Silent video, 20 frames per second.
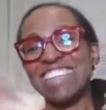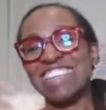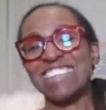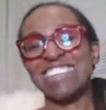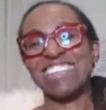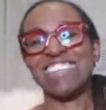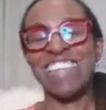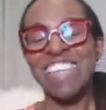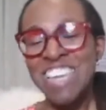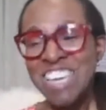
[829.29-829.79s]

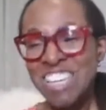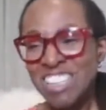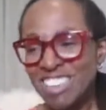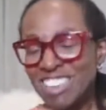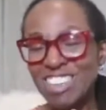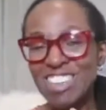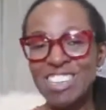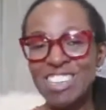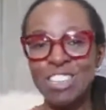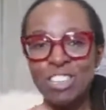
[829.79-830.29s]
and
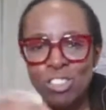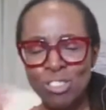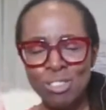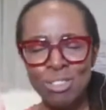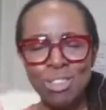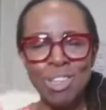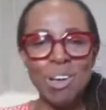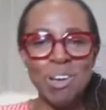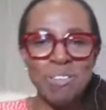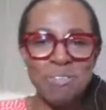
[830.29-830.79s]

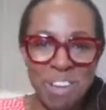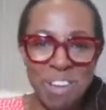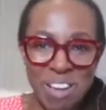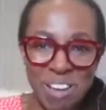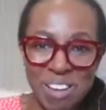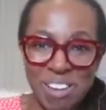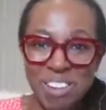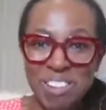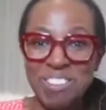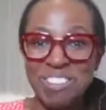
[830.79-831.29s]
there's
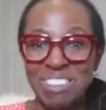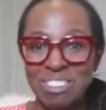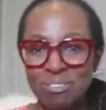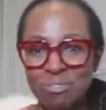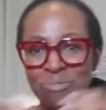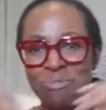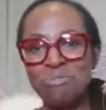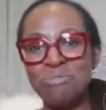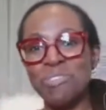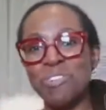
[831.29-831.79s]
slow-mo
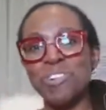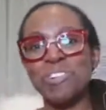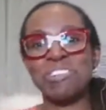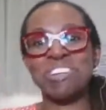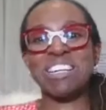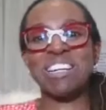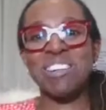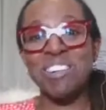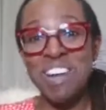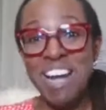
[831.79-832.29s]
and
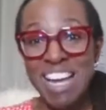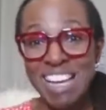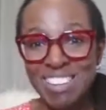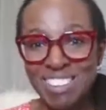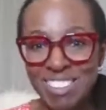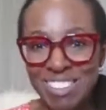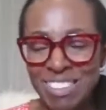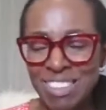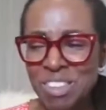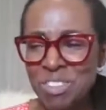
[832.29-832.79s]
roaring
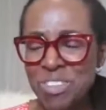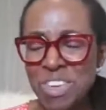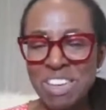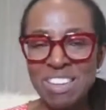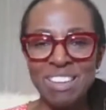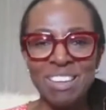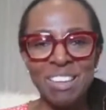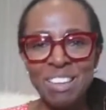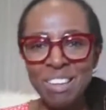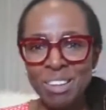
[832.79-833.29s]
crowds, and you
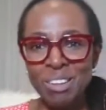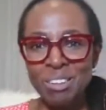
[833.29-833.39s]
think,